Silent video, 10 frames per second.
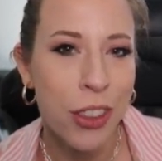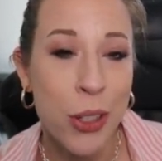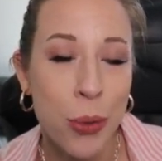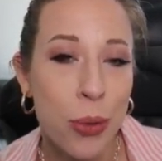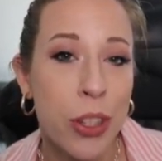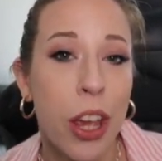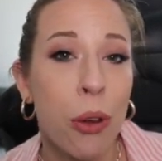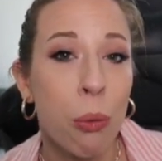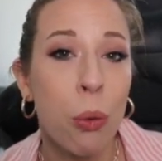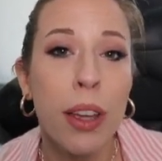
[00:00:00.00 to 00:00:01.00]
I thought this was
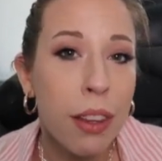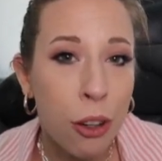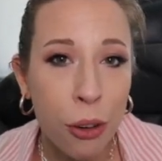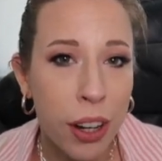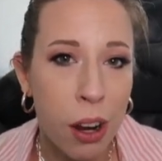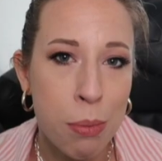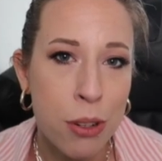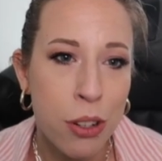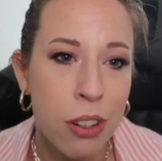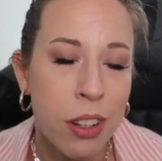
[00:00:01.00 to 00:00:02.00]
a really great
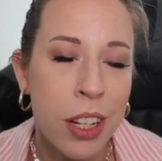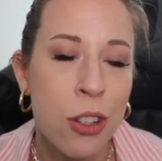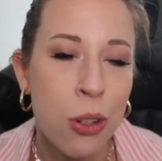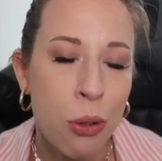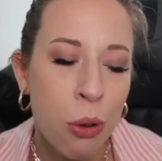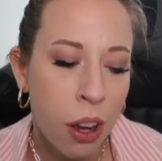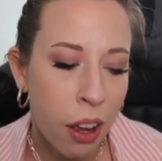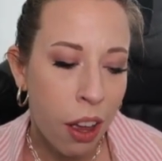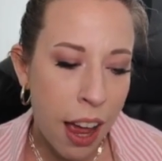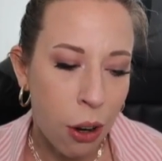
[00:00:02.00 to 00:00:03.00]
opportunity to
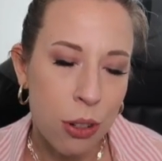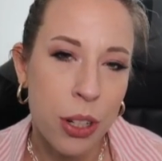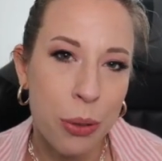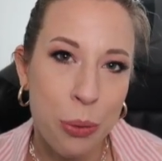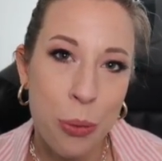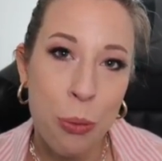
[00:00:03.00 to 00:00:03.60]
find out